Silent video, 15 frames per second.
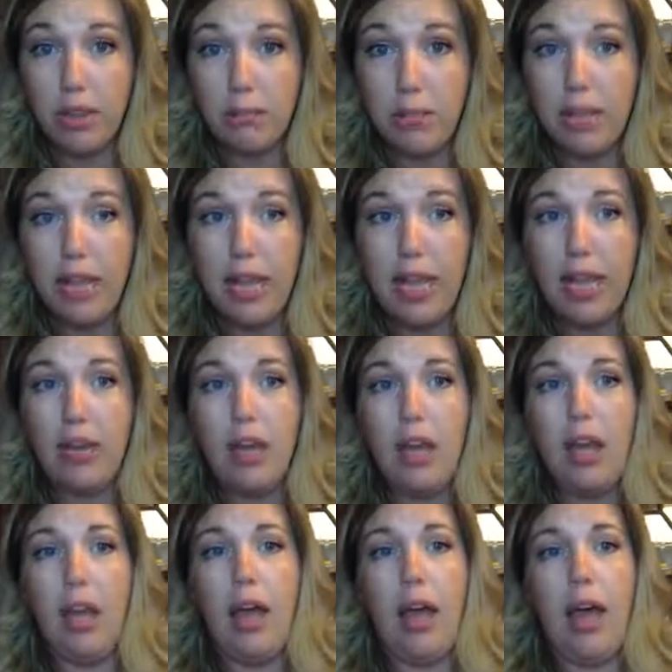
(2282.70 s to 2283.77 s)
with a plan
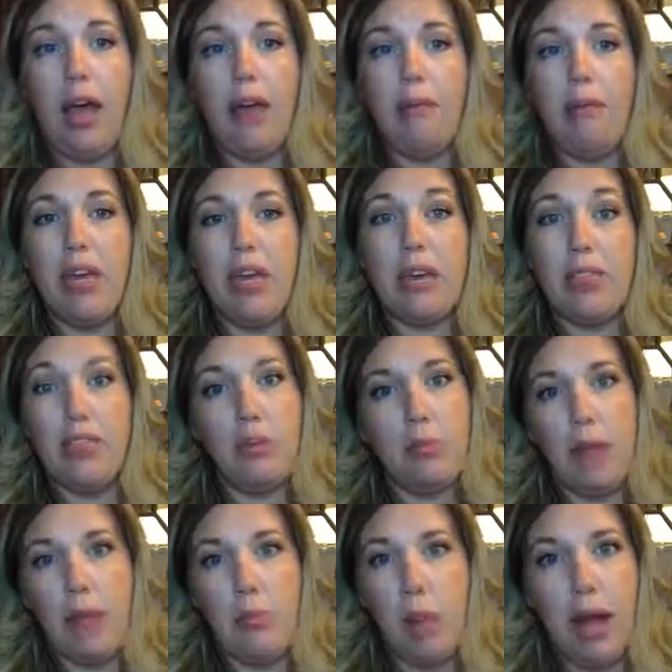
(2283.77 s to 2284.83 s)
because
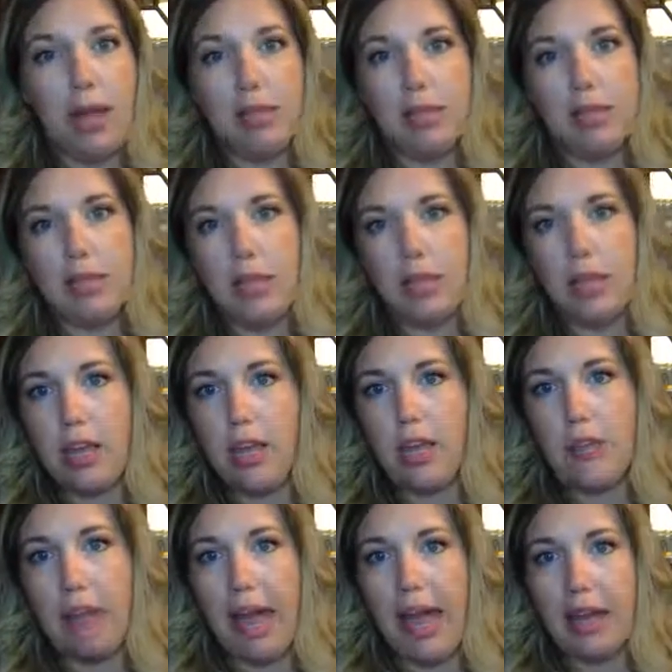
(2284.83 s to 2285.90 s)
nobody wants a
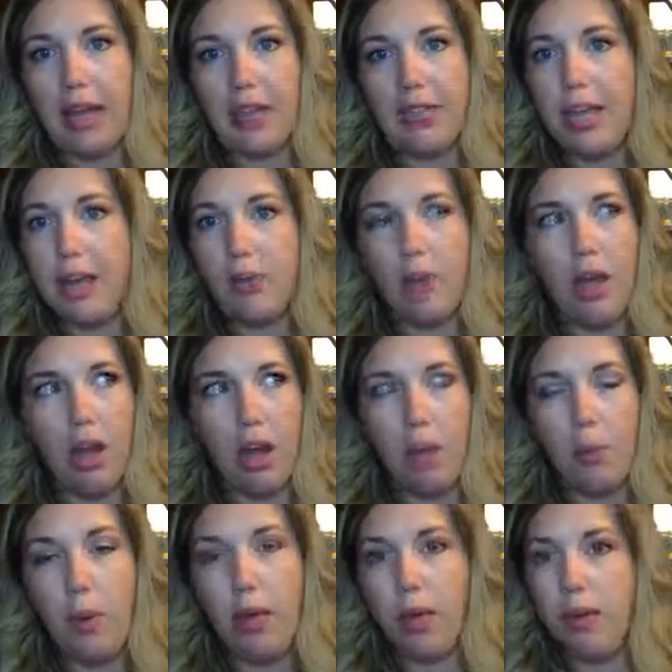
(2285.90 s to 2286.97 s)
legal battle. Like, we
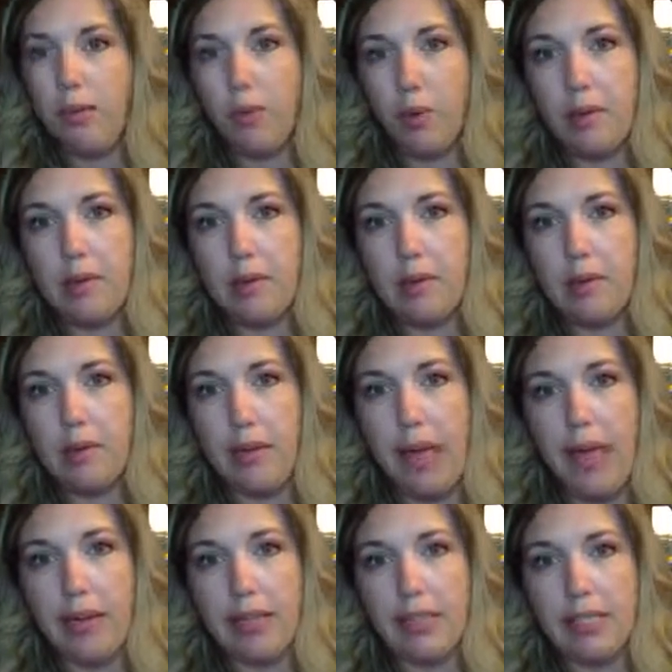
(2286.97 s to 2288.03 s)
all want to avoid legal
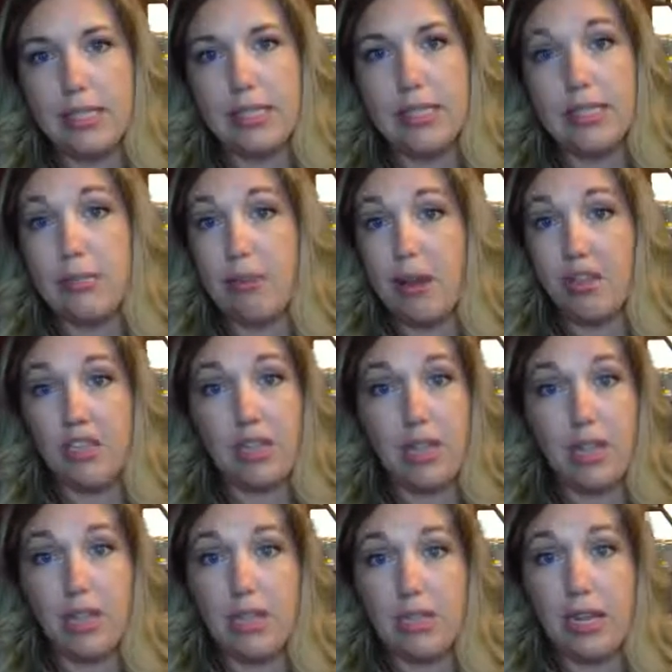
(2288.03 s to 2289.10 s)
battles,
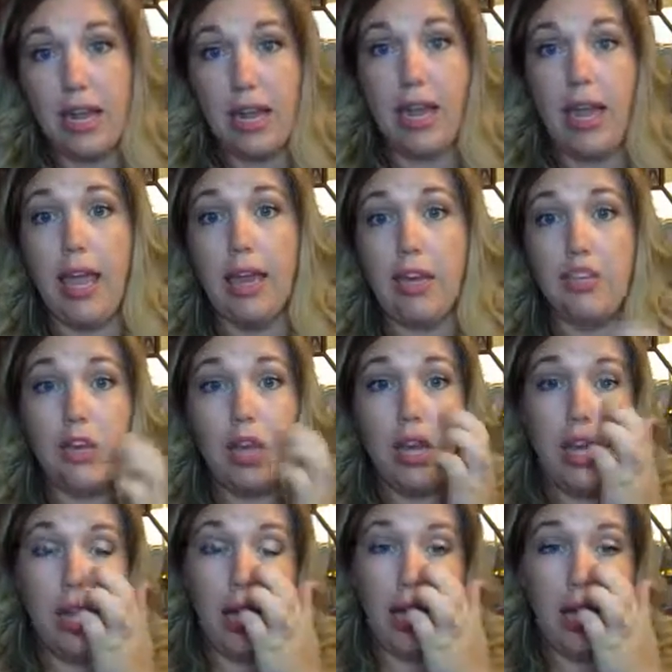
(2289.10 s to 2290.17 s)
especially in this day and age.
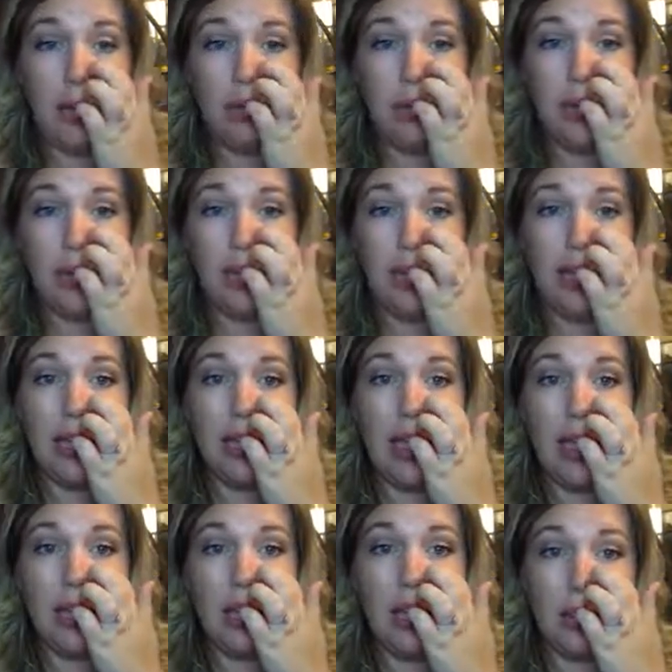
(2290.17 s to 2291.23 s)
So I think
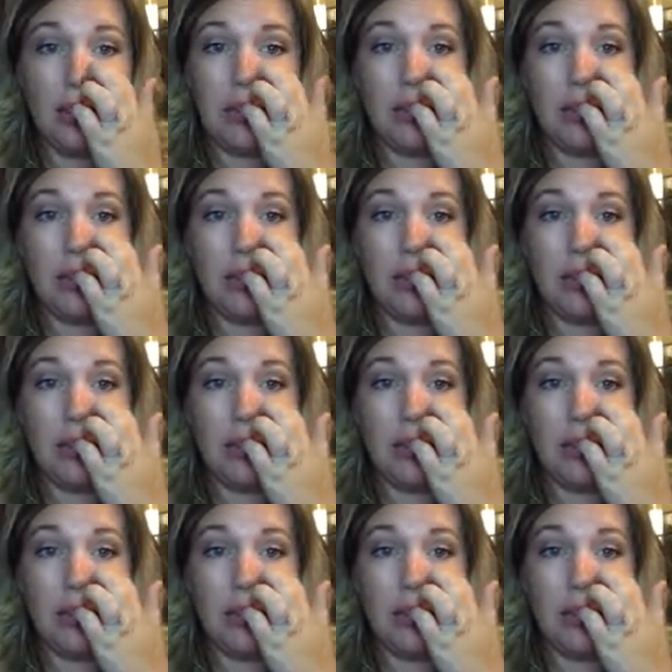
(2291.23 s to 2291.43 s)
like